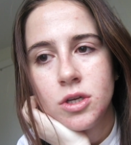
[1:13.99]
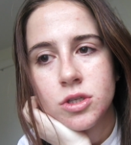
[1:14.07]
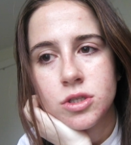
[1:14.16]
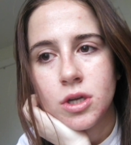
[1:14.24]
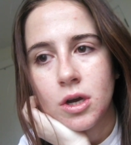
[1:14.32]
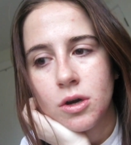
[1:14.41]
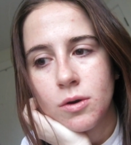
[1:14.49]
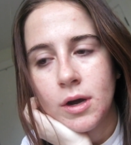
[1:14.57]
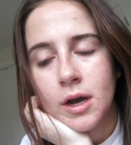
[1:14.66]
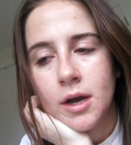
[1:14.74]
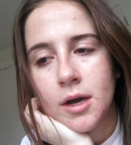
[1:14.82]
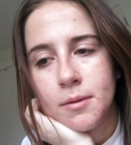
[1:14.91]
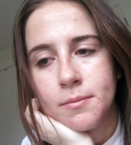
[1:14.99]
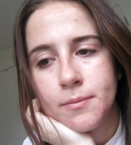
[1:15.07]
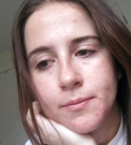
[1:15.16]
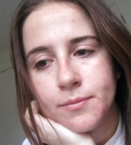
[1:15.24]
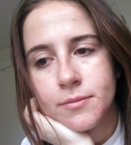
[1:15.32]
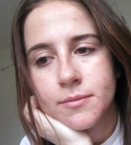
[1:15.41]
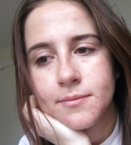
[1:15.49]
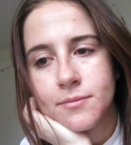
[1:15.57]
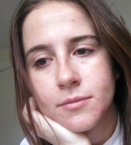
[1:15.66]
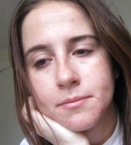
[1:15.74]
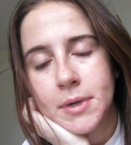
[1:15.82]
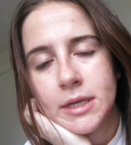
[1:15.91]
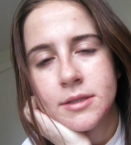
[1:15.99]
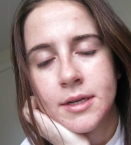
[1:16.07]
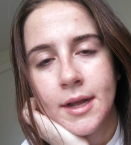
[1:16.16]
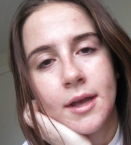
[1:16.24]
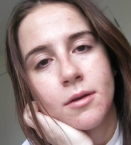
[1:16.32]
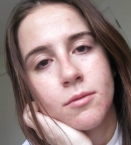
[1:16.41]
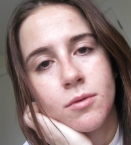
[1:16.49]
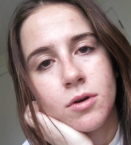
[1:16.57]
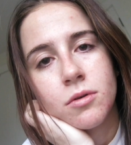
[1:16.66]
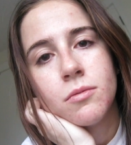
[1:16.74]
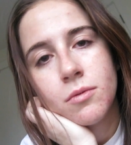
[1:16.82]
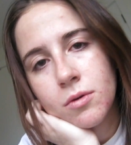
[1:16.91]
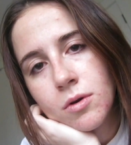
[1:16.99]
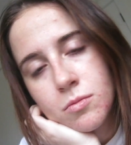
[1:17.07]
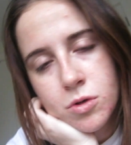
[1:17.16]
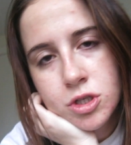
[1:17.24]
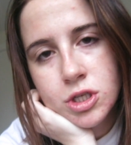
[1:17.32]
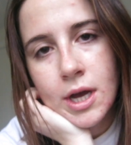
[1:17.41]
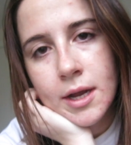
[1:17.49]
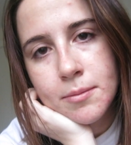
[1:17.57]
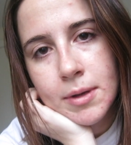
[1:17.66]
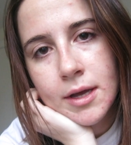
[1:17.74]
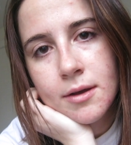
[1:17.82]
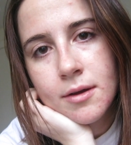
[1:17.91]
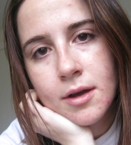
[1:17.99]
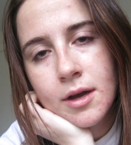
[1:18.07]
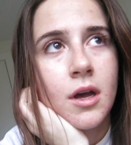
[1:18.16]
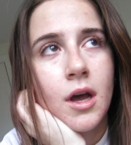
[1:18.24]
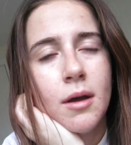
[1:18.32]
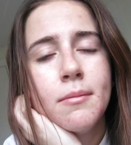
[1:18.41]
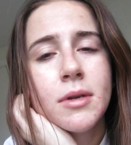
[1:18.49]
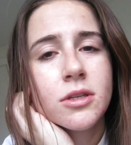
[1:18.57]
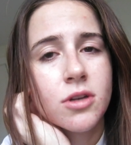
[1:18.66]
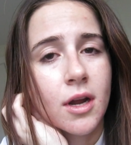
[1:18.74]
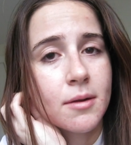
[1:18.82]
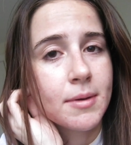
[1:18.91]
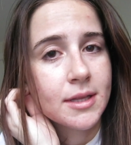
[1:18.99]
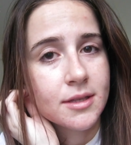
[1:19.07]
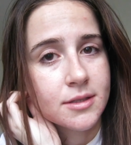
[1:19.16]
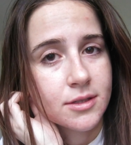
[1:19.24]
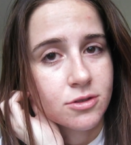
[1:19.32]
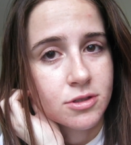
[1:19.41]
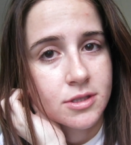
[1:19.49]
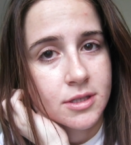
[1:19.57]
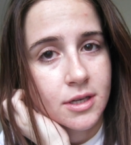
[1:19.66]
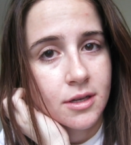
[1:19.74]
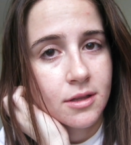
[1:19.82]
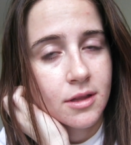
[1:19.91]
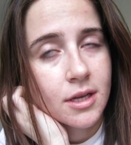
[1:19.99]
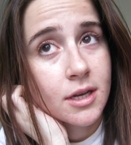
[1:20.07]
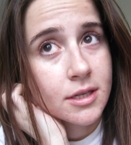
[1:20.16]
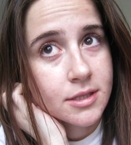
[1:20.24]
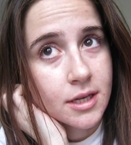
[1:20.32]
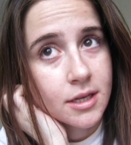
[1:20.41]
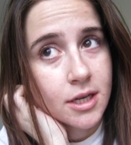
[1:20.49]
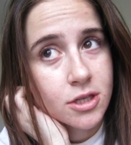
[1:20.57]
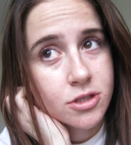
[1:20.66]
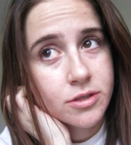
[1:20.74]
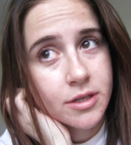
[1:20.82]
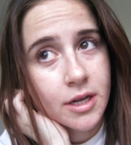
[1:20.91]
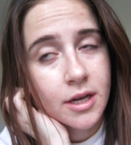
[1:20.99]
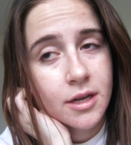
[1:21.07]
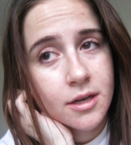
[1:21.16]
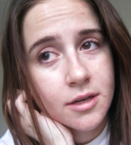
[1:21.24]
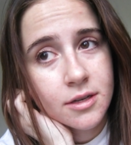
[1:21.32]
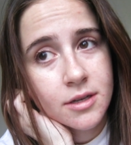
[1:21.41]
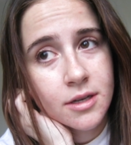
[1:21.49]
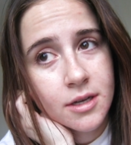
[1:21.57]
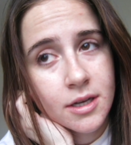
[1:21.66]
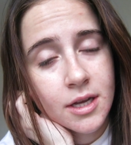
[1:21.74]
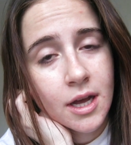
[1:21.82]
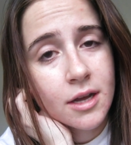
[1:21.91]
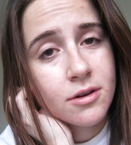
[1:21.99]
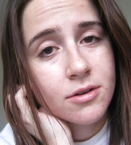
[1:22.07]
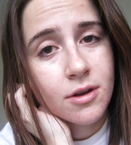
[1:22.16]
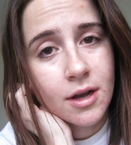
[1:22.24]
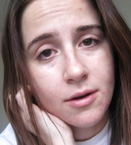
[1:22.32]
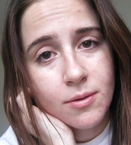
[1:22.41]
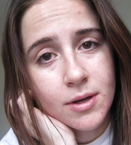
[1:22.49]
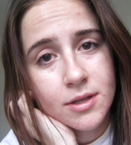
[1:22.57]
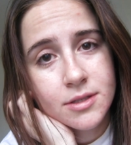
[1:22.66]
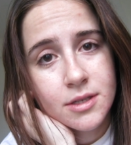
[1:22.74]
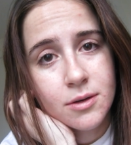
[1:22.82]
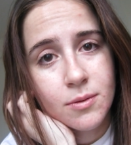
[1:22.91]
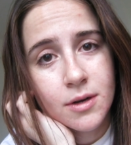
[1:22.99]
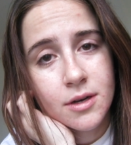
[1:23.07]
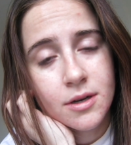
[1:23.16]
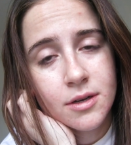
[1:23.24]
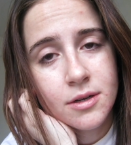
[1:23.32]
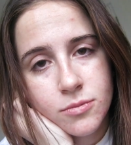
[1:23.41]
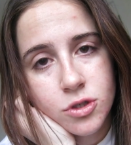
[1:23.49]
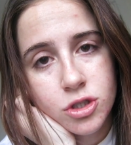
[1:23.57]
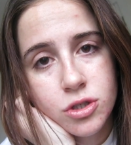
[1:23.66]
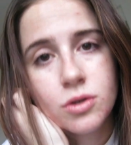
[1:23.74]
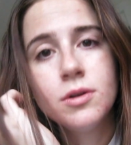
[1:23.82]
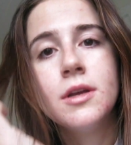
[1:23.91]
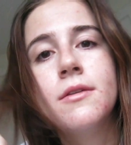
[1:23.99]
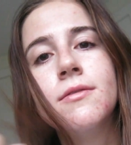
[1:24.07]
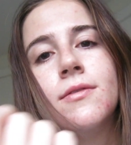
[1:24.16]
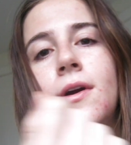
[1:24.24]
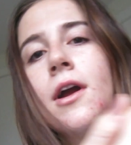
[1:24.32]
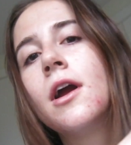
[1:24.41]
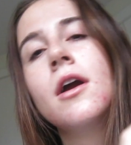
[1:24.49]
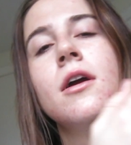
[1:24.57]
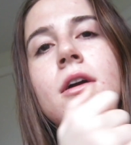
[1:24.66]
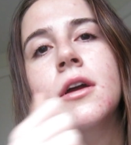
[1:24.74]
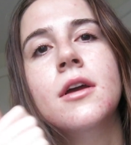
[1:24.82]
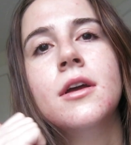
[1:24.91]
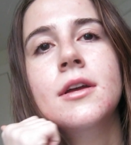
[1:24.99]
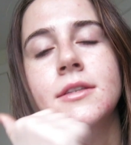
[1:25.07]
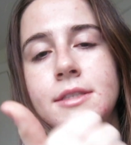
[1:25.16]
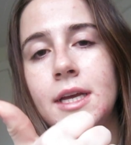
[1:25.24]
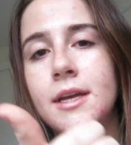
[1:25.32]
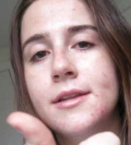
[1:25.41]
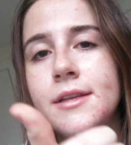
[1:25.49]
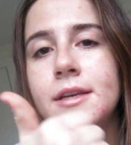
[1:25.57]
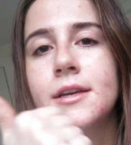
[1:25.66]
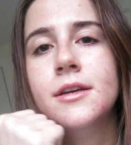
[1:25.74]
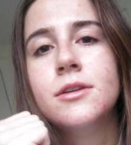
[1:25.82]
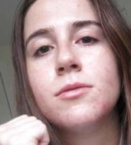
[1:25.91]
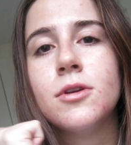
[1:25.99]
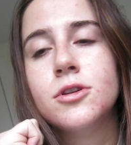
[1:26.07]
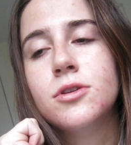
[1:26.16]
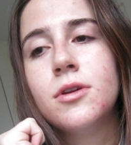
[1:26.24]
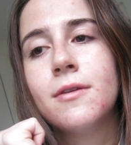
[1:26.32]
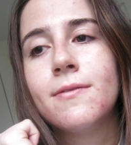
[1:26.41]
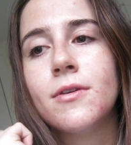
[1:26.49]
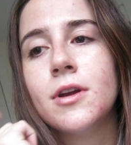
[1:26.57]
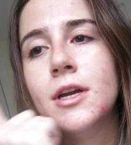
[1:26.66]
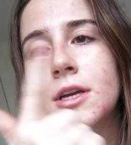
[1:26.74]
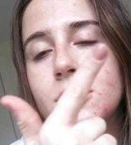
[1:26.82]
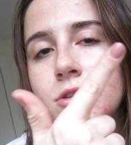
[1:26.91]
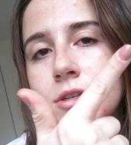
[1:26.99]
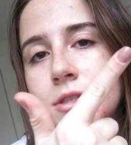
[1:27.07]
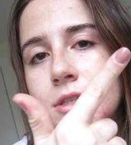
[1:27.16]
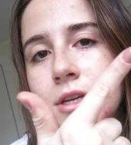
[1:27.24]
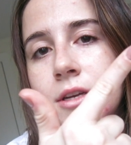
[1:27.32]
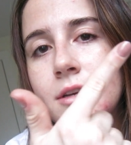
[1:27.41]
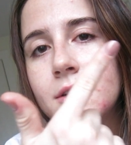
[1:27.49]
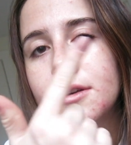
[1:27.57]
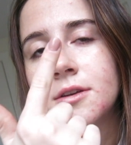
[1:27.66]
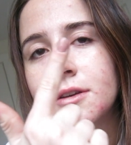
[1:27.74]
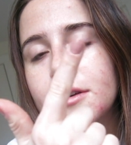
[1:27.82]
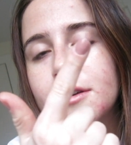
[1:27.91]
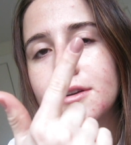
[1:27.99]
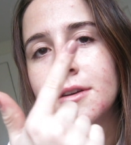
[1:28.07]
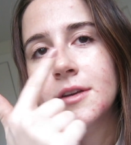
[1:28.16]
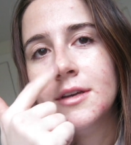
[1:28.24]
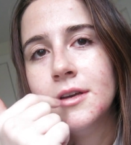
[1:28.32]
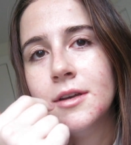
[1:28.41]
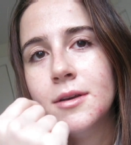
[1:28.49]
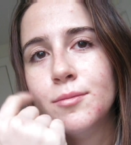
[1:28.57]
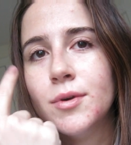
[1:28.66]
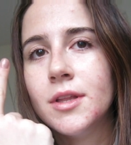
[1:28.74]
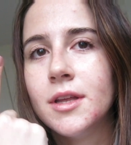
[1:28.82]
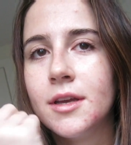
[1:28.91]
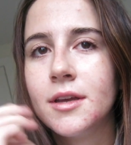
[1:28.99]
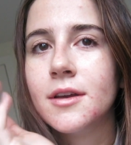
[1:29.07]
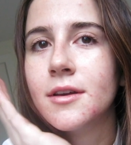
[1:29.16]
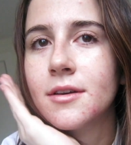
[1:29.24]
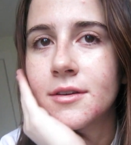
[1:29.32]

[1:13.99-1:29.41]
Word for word: So, um, but tonight, well, we'll, we'll chat a bit. Uh, I'm gonna try to make this interesting. Like I said yesterday, I don't know how well it's gonna work. We're shooting for daily and we're shooting for interesting. But like...